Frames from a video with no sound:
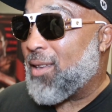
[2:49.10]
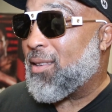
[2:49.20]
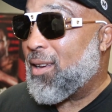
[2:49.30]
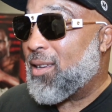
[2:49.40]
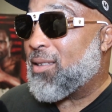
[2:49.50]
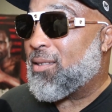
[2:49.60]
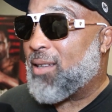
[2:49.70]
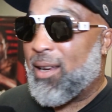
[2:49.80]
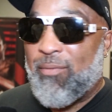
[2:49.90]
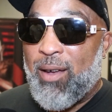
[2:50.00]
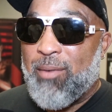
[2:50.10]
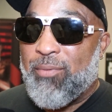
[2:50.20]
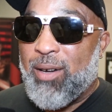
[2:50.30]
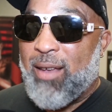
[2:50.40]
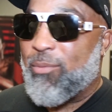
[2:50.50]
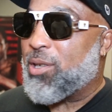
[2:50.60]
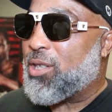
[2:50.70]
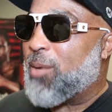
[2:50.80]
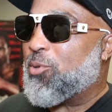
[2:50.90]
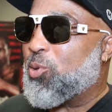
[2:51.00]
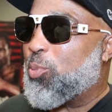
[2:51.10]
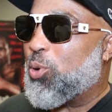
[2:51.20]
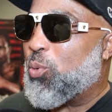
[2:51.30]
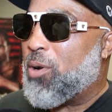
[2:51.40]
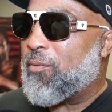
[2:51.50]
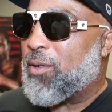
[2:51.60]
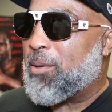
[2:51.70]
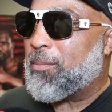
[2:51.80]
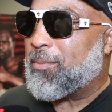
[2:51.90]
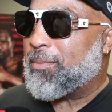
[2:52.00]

I think it's like fighting for the heavyweight championship of the world for him.